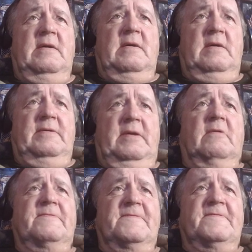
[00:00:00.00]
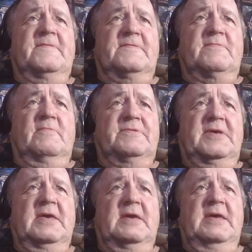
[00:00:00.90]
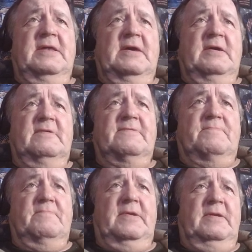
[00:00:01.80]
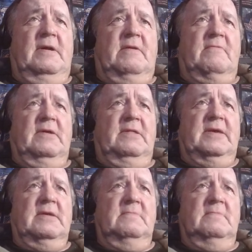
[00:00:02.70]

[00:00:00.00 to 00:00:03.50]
A narcissist will think he does, but not really.